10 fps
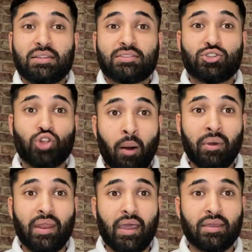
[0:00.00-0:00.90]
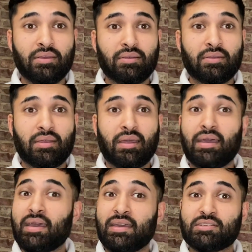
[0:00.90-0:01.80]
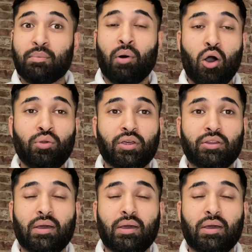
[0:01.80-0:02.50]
to dominate his opponent